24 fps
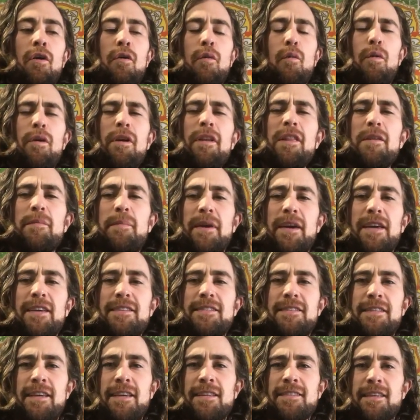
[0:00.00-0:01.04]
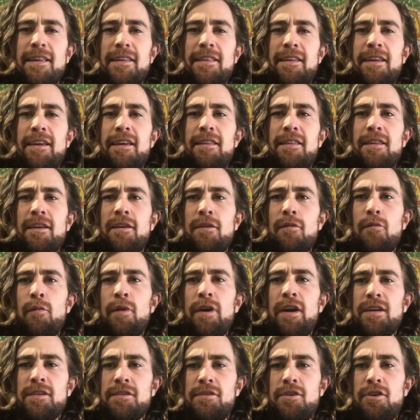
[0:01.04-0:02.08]
One of the biggest things I think that
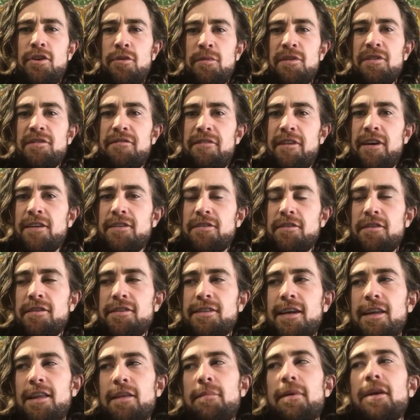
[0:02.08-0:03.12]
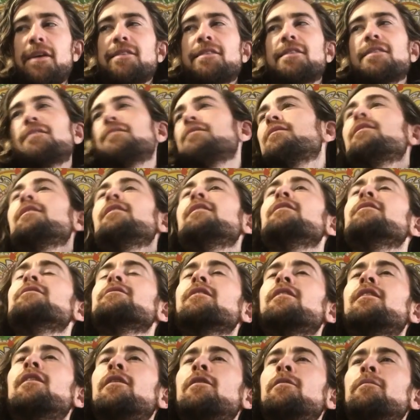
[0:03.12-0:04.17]
we as humans face on a daily basis is
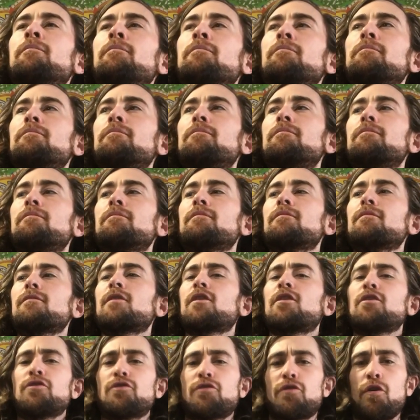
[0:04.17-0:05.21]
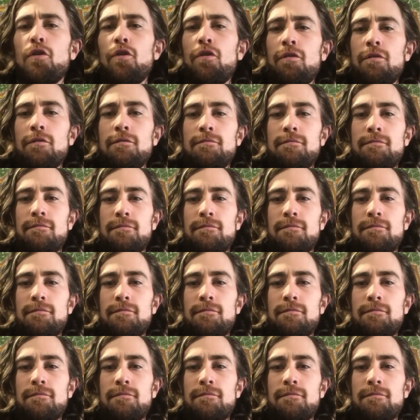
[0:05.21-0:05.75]
control.